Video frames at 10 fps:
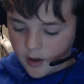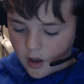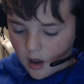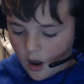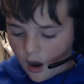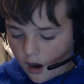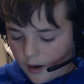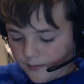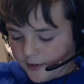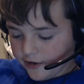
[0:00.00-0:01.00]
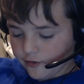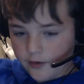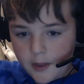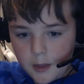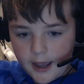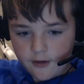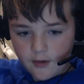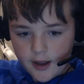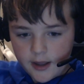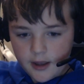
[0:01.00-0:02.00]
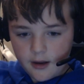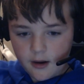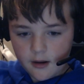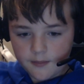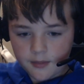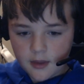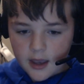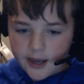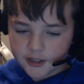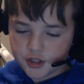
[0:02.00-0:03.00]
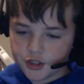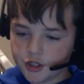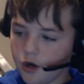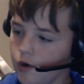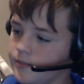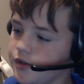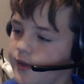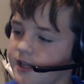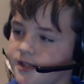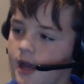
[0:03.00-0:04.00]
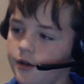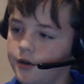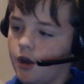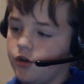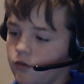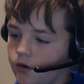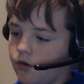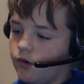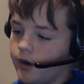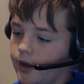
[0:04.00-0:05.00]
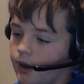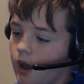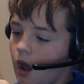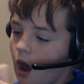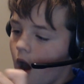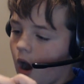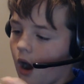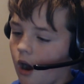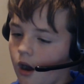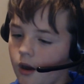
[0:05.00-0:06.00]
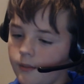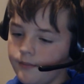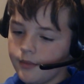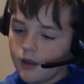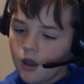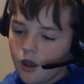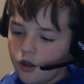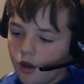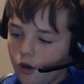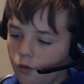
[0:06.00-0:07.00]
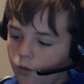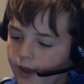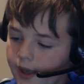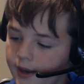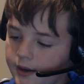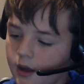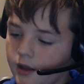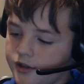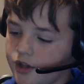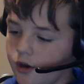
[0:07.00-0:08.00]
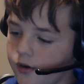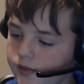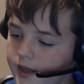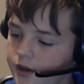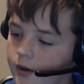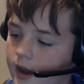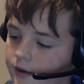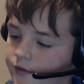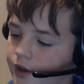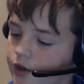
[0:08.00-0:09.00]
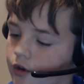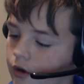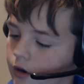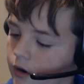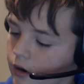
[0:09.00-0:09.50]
this red light right here. It should show up, so that's how you know you're recording. So then you have your